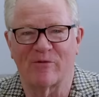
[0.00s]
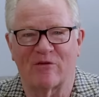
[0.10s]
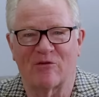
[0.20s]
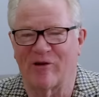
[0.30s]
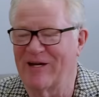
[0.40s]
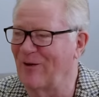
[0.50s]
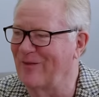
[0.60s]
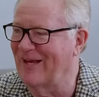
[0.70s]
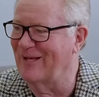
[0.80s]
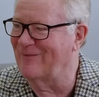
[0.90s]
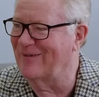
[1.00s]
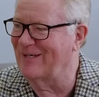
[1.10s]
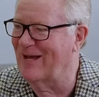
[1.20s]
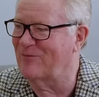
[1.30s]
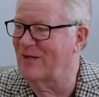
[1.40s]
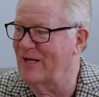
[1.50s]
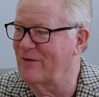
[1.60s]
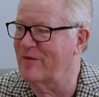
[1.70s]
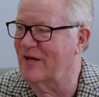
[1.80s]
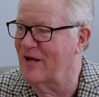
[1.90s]
was a tree on the end of it. You have to
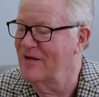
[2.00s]
leave the...